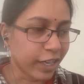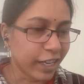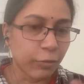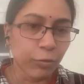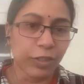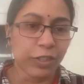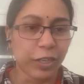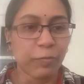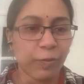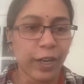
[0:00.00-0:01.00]

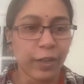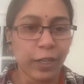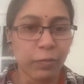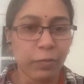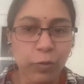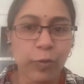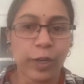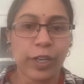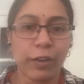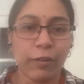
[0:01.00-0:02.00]
ecosystem where these people
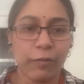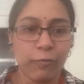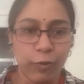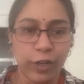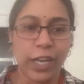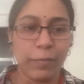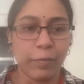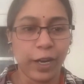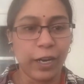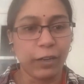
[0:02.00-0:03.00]
working full time
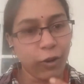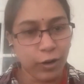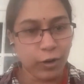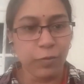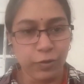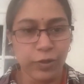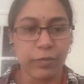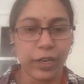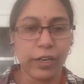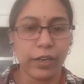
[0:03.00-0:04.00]
can contribute to some
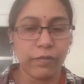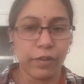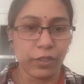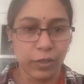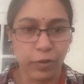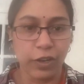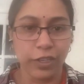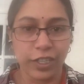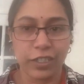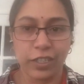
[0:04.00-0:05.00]
kind of research
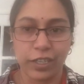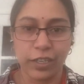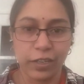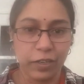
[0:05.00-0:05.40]
projects and